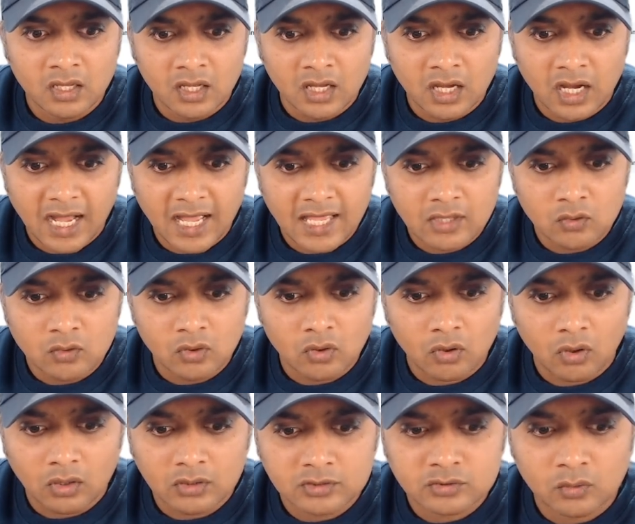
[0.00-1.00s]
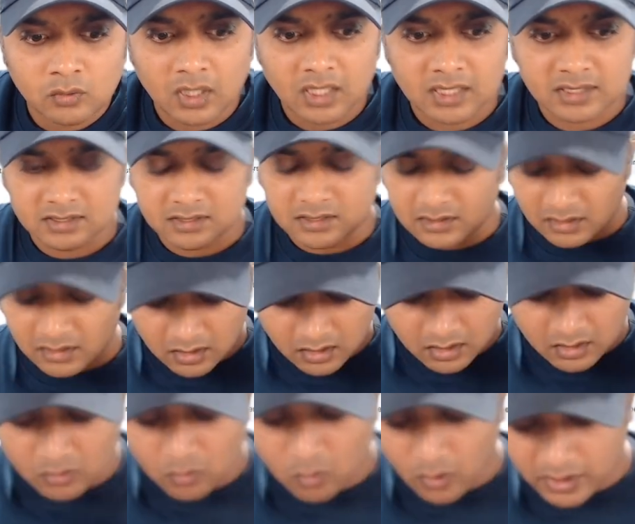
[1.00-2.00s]
i could also ask
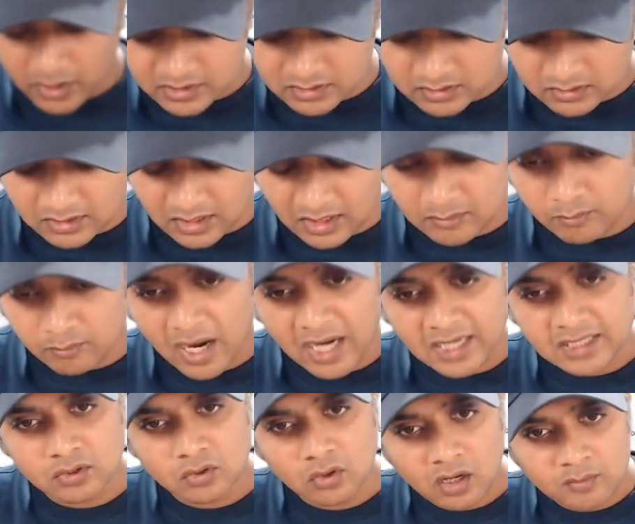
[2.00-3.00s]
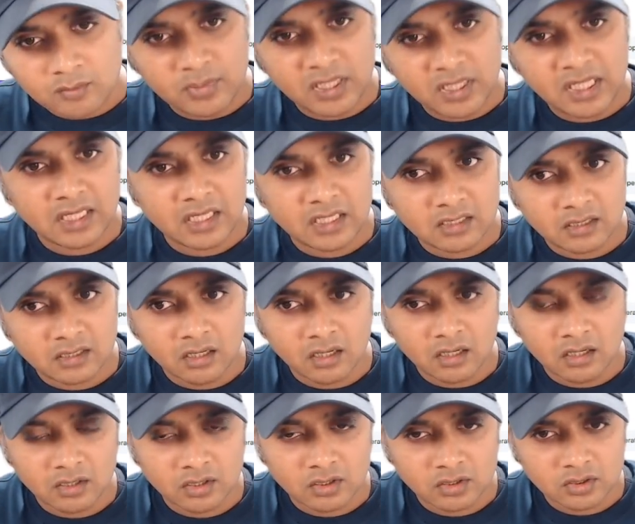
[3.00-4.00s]
a question that might not be in
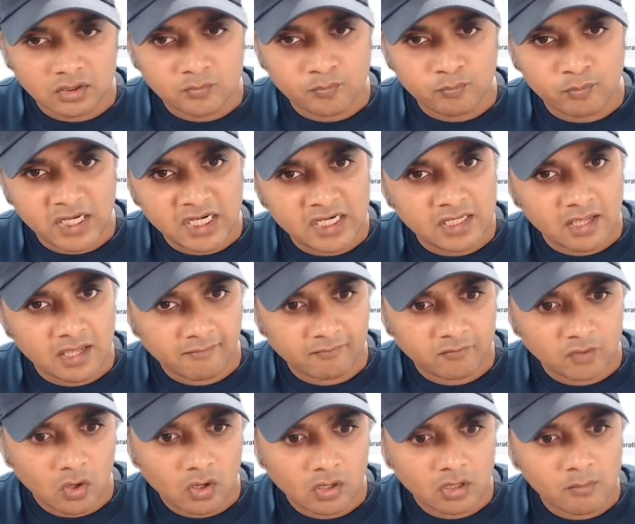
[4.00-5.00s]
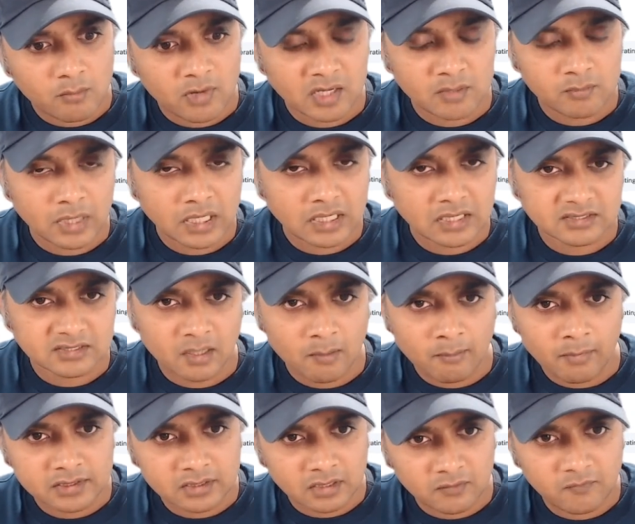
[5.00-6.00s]
a pdf document but
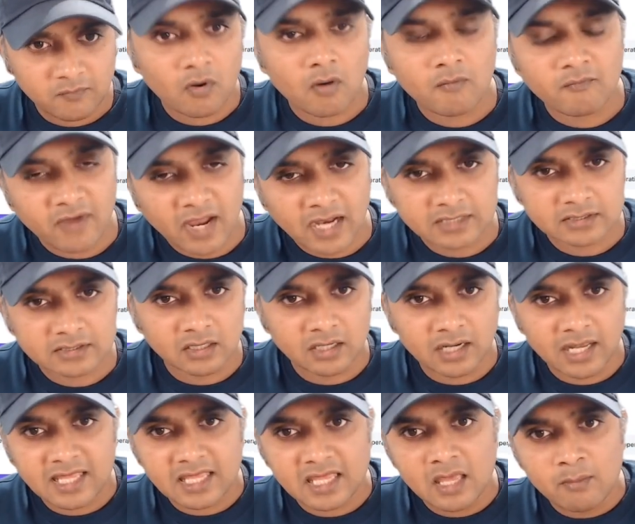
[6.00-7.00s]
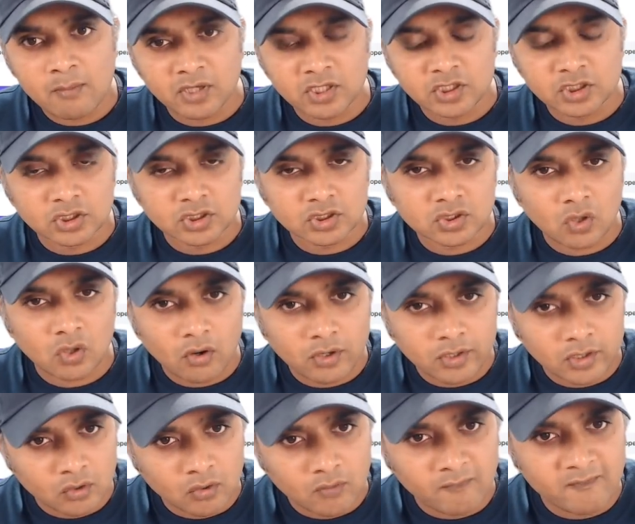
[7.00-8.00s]
some other form factor like images
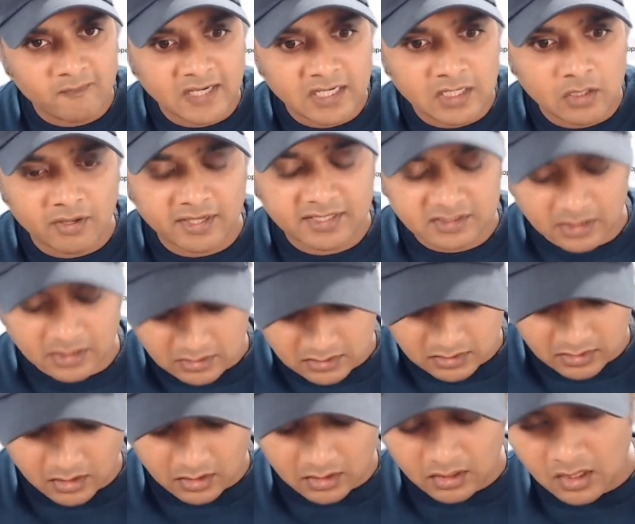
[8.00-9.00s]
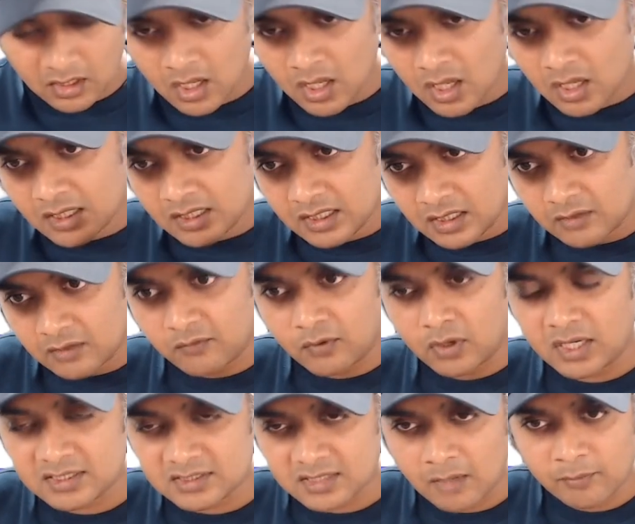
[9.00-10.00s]
audio video etc here
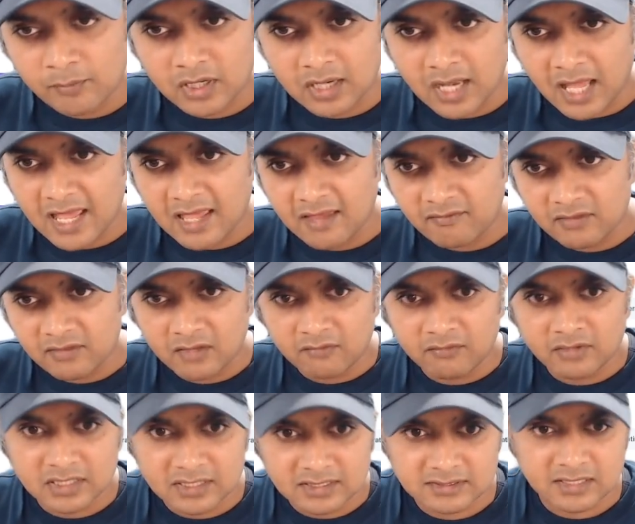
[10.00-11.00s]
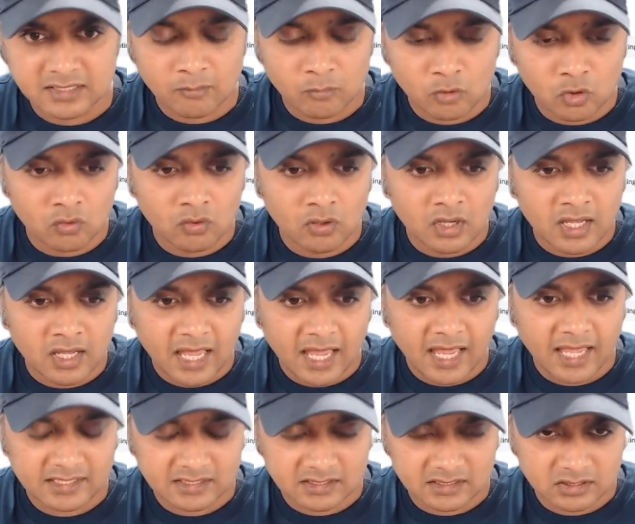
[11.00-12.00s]
for example i have given this demo
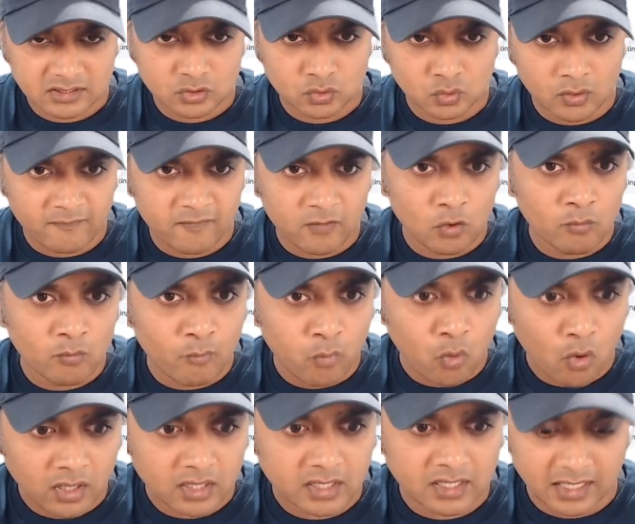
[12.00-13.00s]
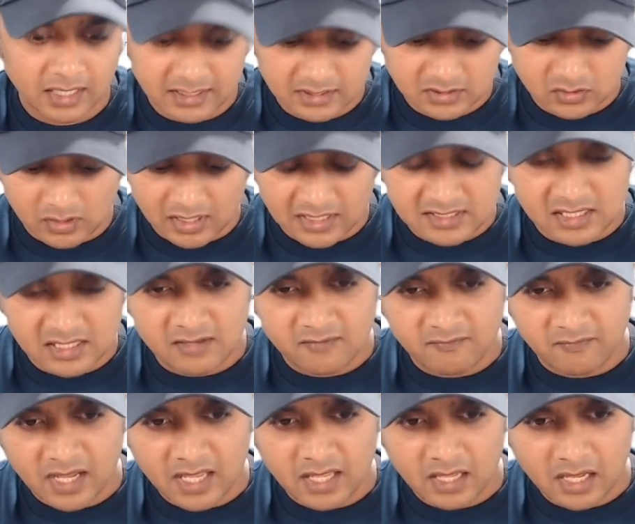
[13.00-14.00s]
access to a few podcasts so let's say
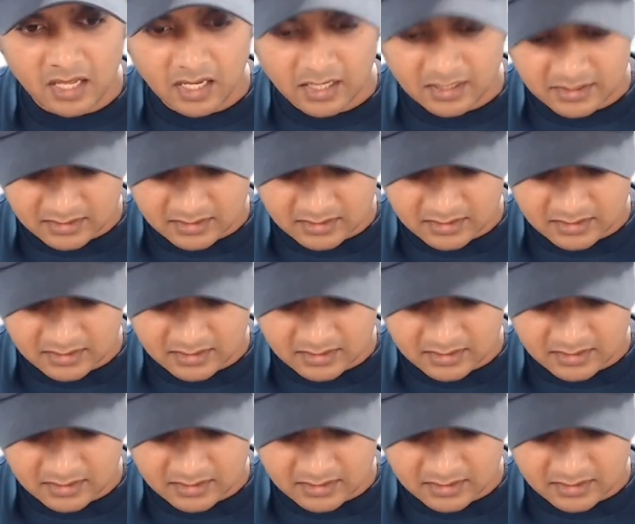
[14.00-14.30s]
if i ask